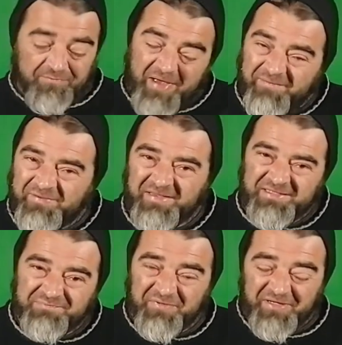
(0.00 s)
Maybe
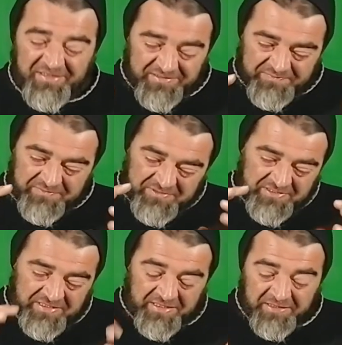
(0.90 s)
the spring is
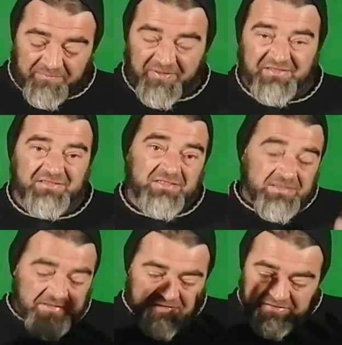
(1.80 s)
just a little bit
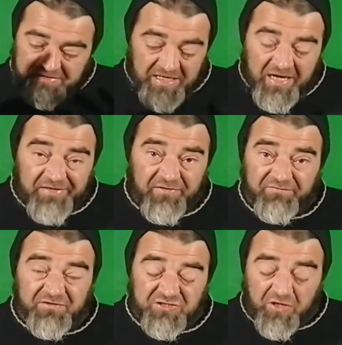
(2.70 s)
tired
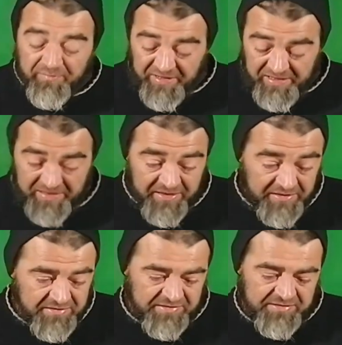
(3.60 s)
after so many
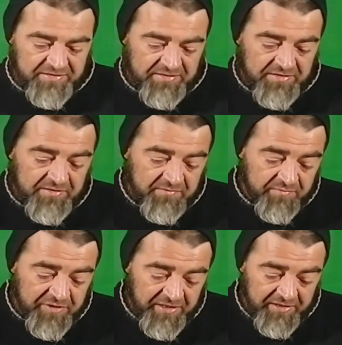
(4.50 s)
years
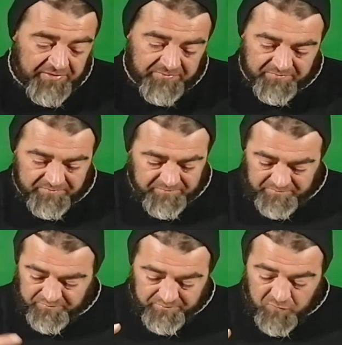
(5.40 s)
being
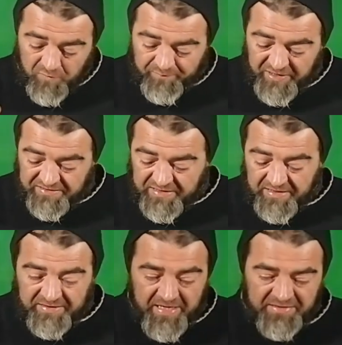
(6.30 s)
compressed
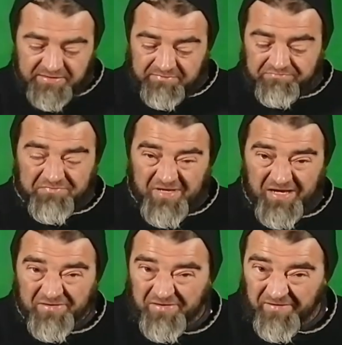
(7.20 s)
like that.
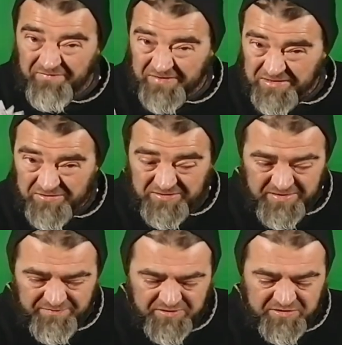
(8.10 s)
I don't know if this has got
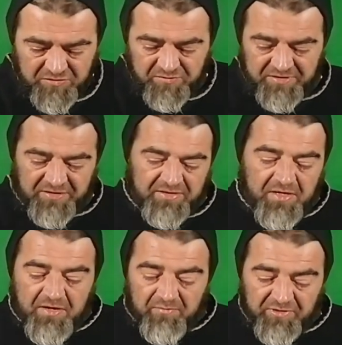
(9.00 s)
something to do with it.
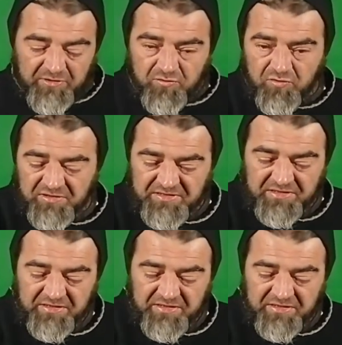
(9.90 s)
But the coolest